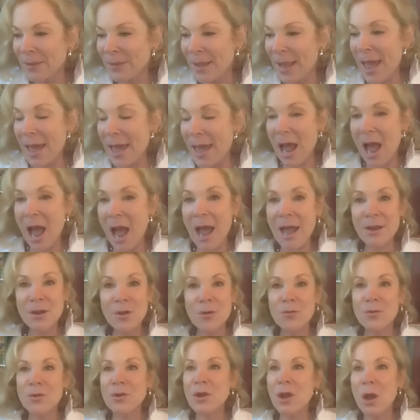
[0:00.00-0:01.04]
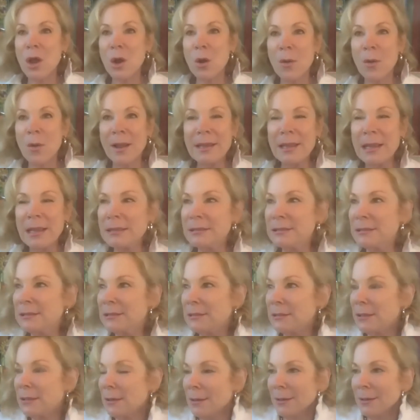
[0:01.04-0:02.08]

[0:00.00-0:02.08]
and I don't know. I guess